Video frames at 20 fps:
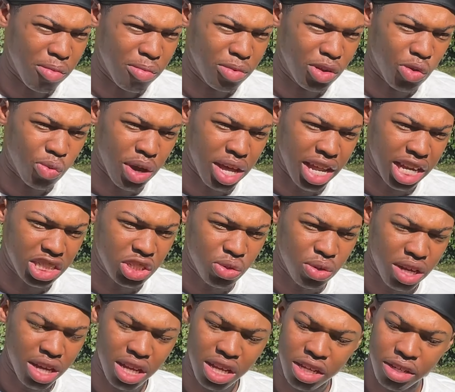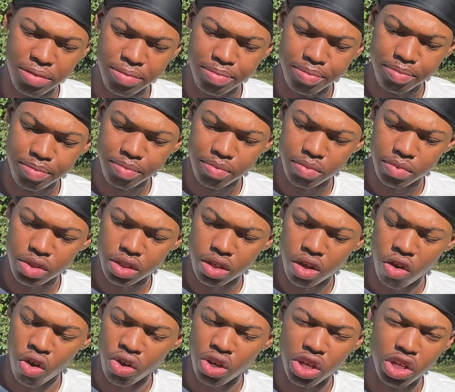The way that you heal it
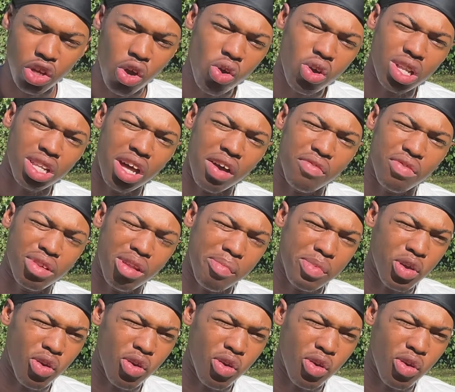on the yoga level. Let me go